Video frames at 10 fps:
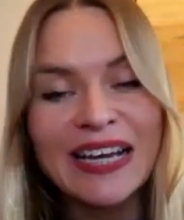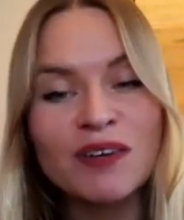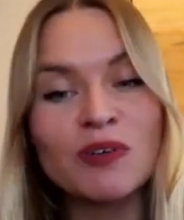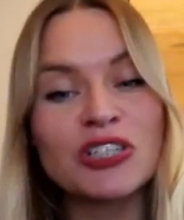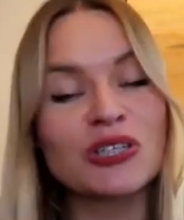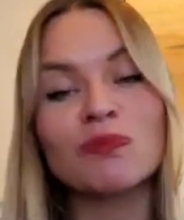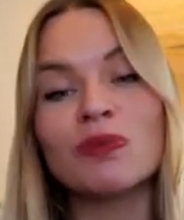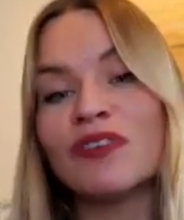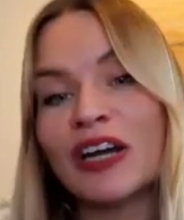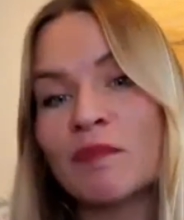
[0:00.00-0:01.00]
which could be
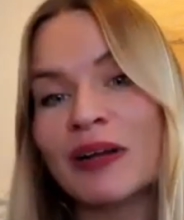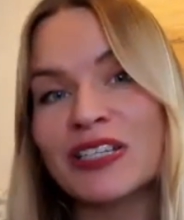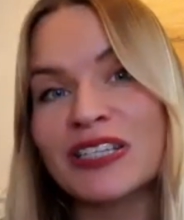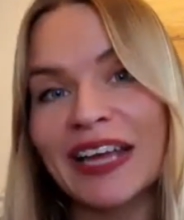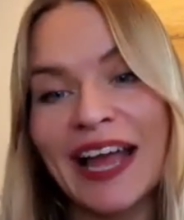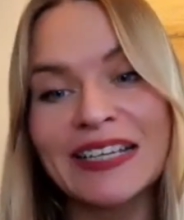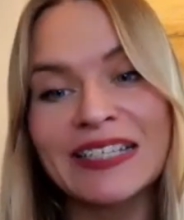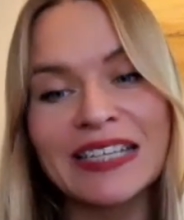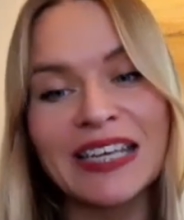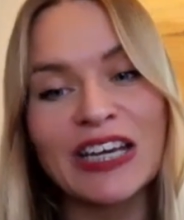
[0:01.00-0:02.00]
very much the
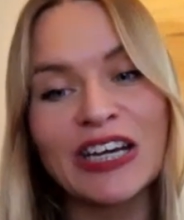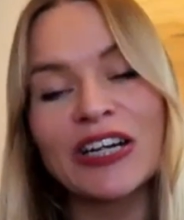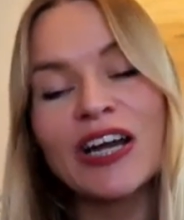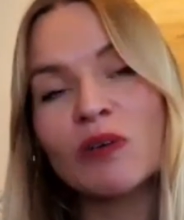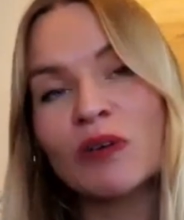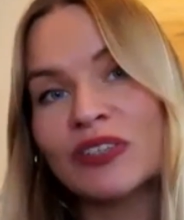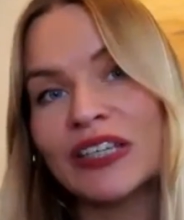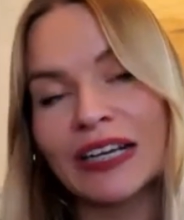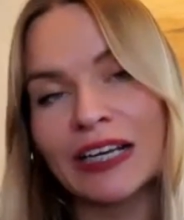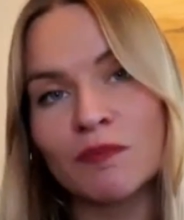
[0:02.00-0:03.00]
case here with the
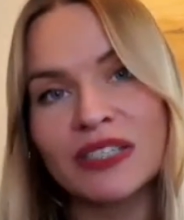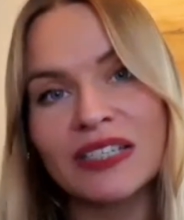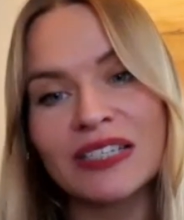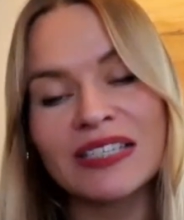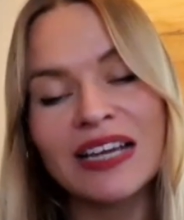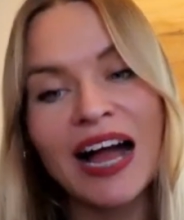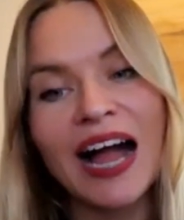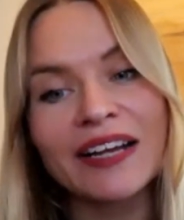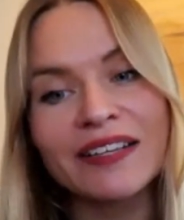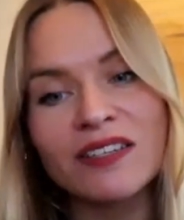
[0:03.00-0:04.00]
eclipses
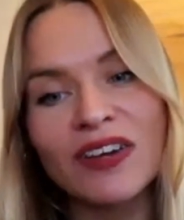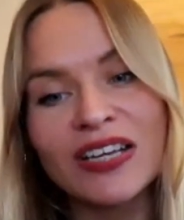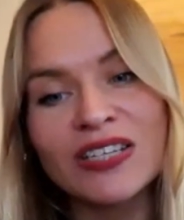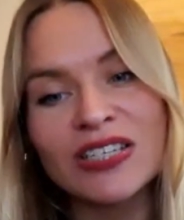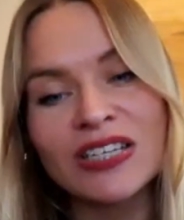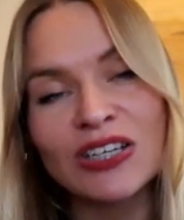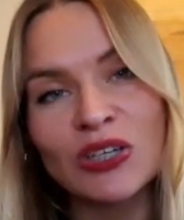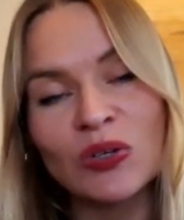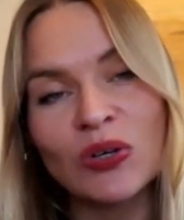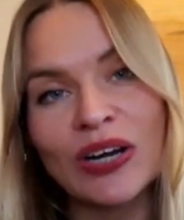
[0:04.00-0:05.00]
activating
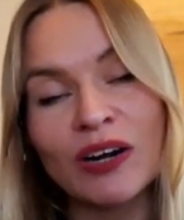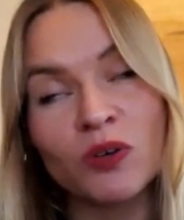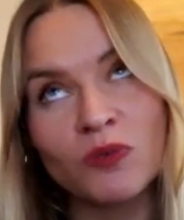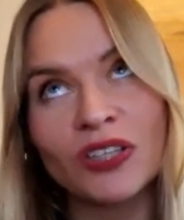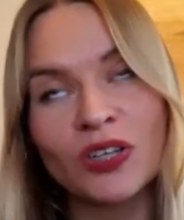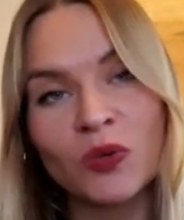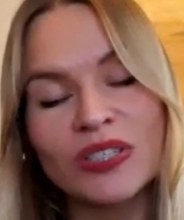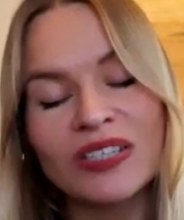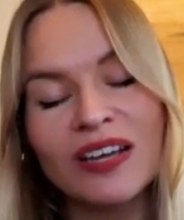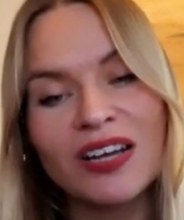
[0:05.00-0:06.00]
your, along with the nodes,